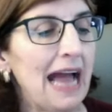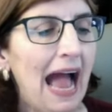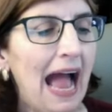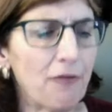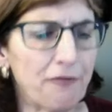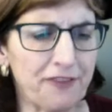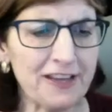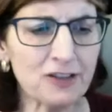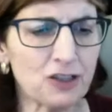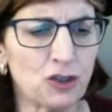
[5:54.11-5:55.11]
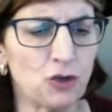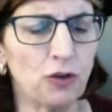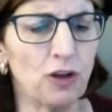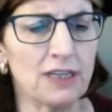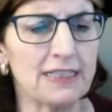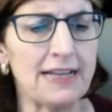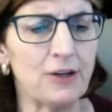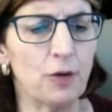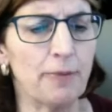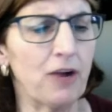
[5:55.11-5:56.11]
How fierce you look, said
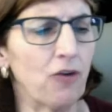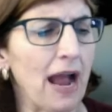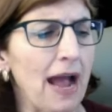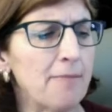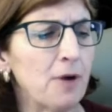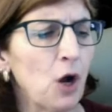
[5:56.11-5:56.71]
Hermit Crab.